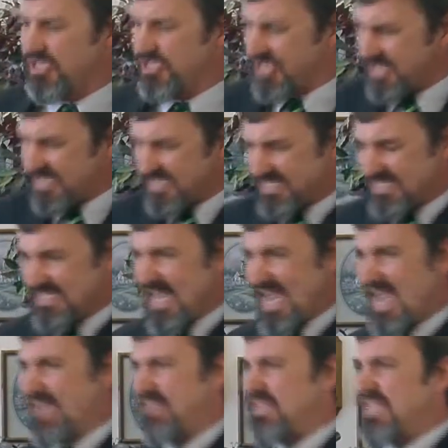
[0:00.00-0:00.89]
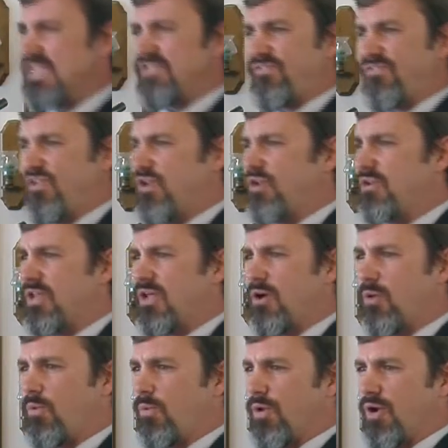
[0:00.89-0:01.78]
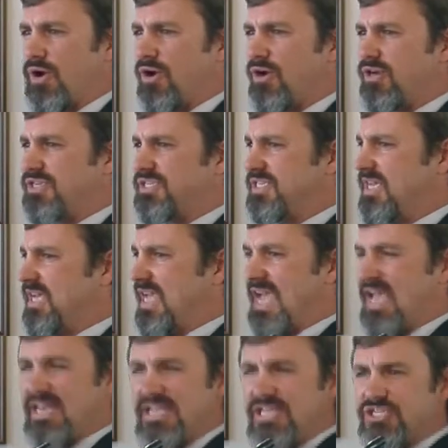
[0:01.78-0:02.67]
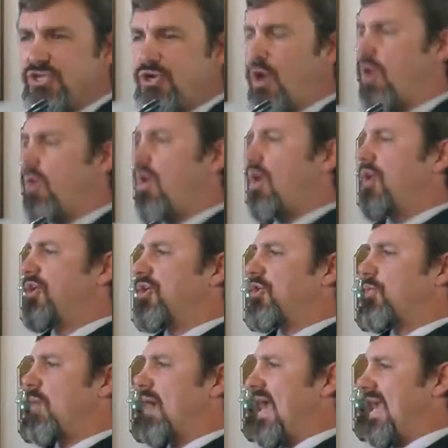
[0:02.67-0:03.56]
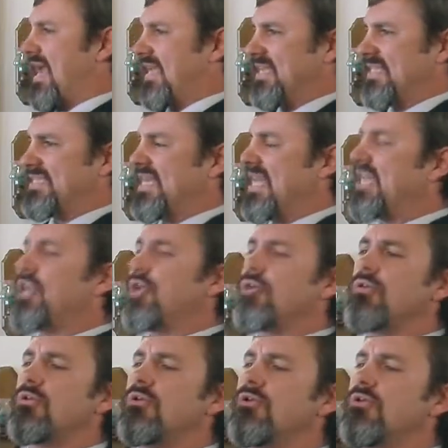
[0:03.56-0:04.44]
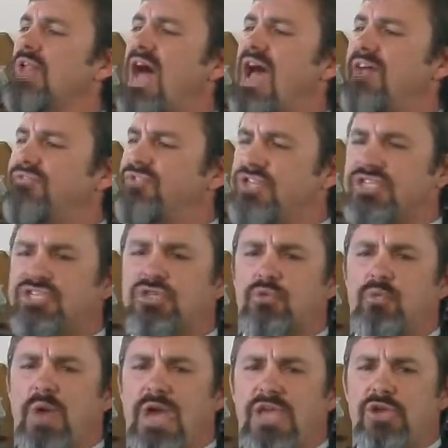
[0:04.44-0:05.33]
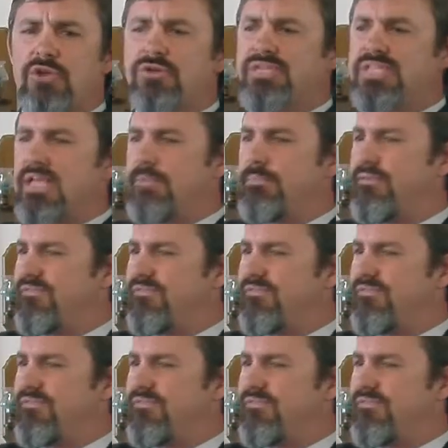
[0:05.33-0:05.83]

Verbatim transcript: Just say these few little words and just go on your way and continue your life just the way you did